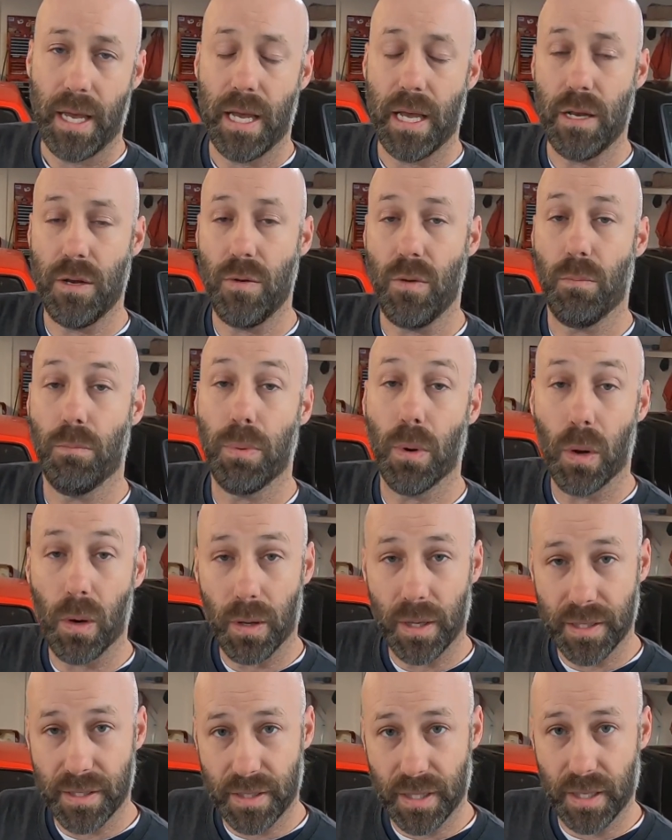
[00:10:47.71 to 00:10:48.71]
and you
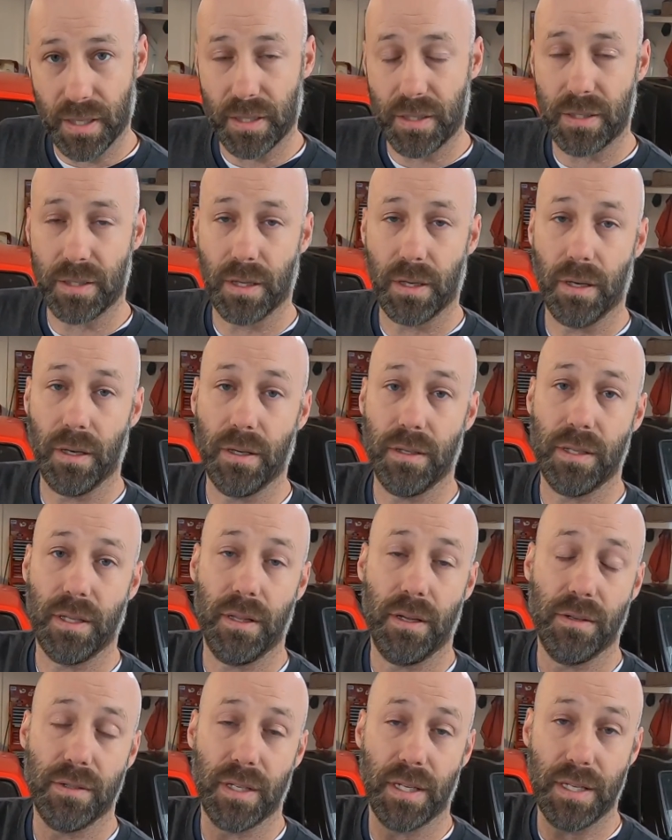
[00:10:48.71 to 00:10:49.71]
bought a set of sterns
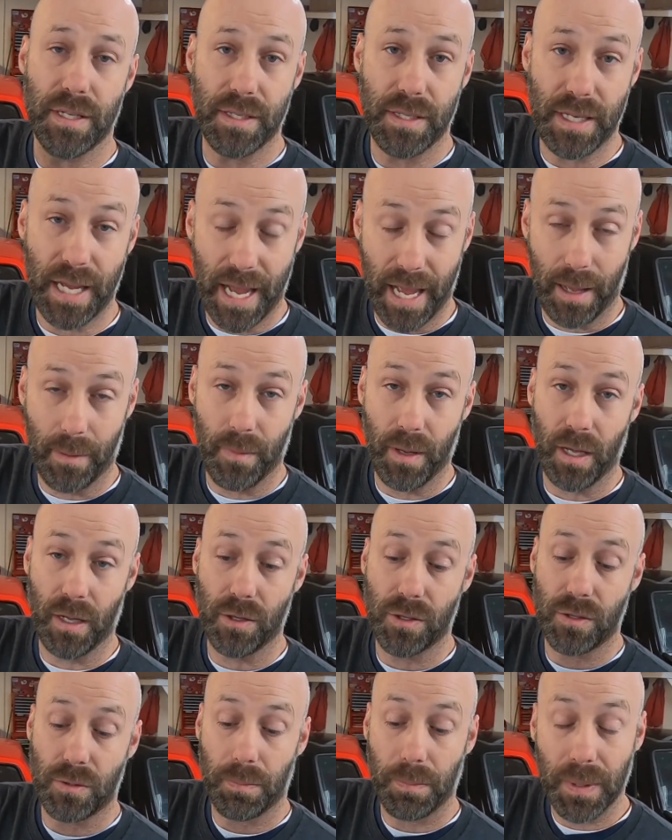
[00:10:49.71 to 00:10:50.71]
and there's a
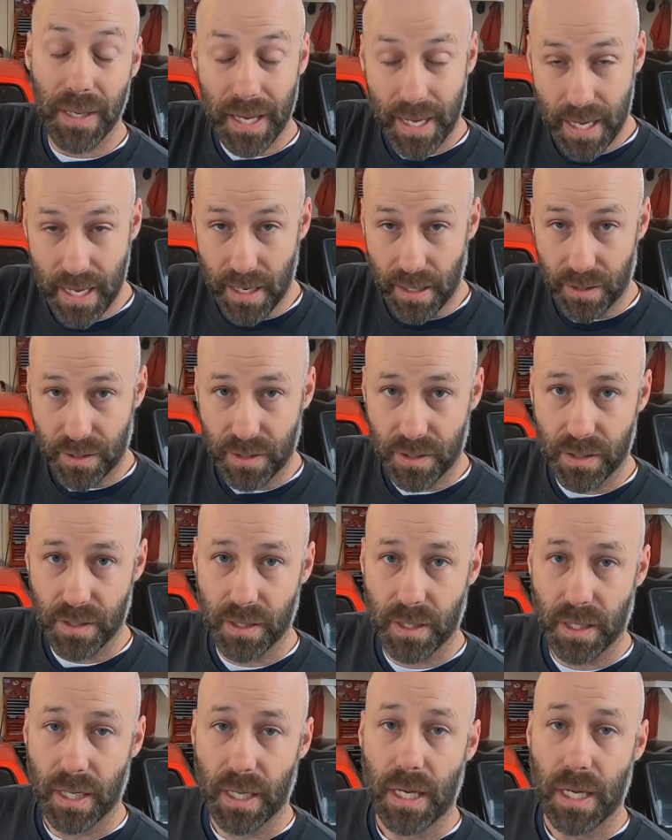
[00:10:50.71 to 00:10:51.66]
damaged piece,